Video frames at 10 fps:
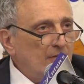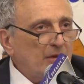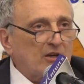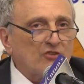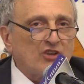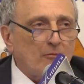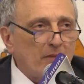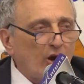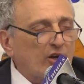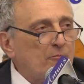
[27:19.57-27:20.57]
Because the
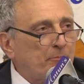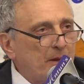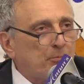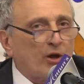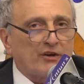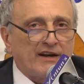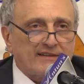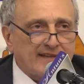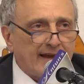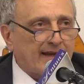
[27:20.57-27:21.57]
American people aren't going
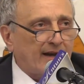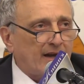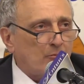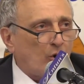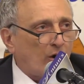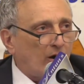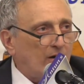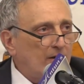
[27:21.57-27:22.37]
to take it anymore.